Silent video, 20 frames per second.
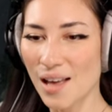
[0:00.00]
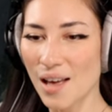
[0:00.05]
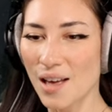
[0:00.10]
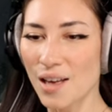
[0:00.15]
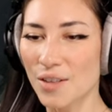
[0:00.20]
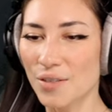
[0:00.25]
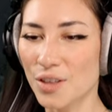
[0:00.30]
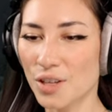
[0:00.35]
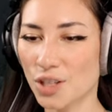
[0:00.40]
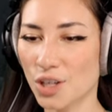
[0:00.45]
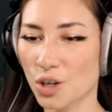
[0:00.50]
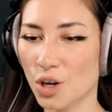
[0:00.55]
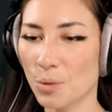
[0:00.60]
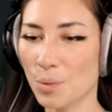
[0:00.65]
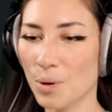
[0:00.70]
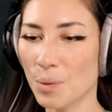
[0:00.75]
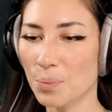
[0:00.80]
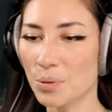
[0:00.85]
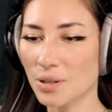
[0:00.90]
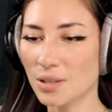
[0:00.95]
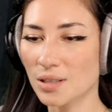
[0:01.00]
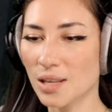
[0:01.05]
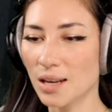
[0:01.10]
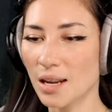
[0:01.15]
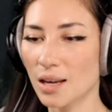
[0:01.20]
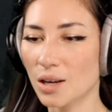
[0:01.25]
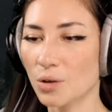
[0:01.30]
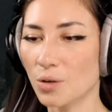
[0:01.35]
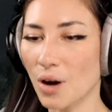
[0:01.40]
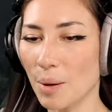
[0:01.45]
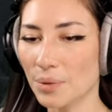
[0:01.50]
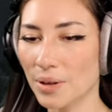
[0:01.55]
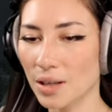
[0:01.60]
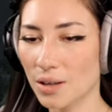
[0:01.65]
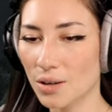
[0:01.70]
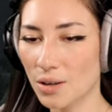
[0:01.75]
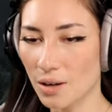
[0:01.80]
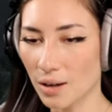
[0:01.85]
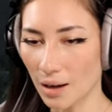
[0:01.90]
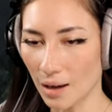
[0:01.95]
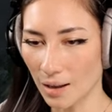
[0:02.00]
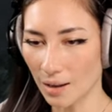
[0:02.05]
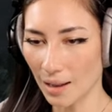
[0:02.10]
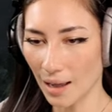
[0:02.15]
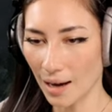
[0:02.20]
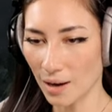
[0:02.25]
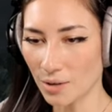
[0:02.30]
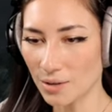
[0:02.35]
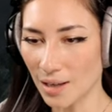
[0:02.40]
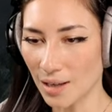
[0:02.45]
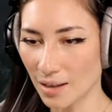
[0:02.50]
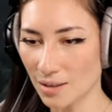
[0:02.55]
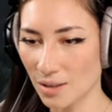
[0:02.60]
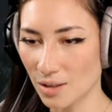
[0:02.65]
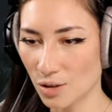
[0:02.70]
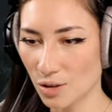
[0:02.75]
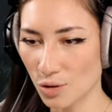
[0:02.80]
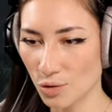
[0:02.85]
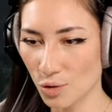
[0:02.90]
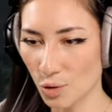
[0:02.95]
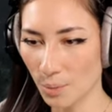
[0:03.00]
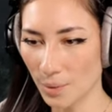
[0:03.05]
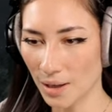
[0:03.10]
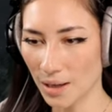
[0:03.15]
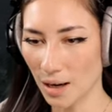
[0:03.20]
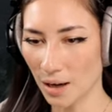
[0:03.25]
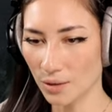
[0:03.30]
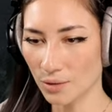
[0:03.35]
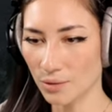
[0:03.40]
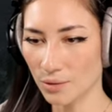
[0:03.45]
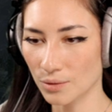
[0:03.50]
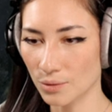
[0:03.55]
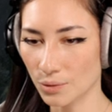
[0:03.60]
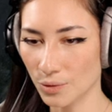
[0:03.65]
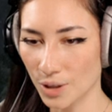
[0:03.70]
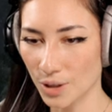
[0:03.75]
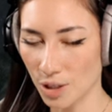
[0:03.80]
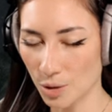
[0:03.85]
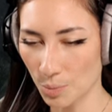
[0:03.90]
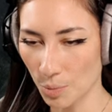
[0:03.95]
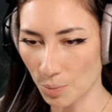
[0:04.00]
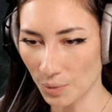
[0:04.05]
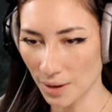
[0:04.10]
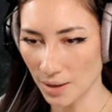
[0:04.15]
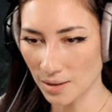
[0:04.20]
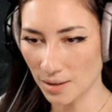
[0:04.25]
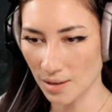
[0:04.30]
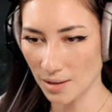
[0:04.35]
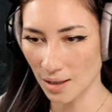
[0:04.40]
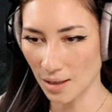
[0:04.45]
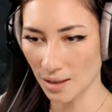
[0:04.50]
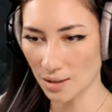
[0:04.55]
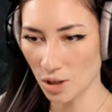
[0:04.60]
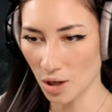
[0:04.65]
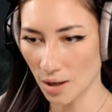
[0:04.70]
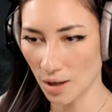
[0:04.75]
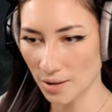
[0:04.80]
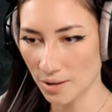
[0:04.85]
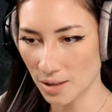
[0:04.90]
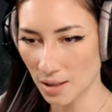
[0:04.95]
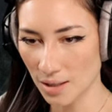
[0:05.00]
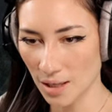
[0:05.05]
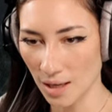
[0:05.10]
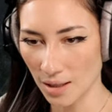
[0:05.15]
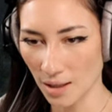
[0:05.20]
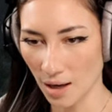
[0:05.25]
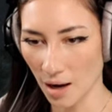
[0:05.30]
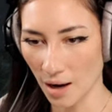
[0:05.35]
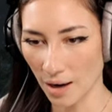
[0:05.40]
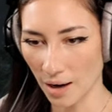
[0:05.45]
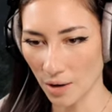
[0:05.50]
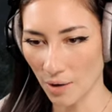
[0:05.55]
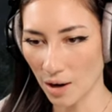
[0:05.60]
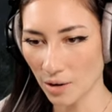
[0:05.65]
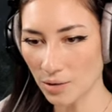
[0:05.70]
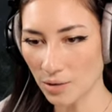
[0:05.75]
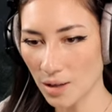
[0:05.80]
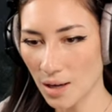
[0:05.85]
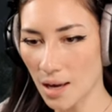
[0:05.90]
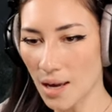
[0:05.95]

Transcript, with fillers: The shinobi prosthetic grappling hook allows access to normally unreachable places and a chance to take the high ground.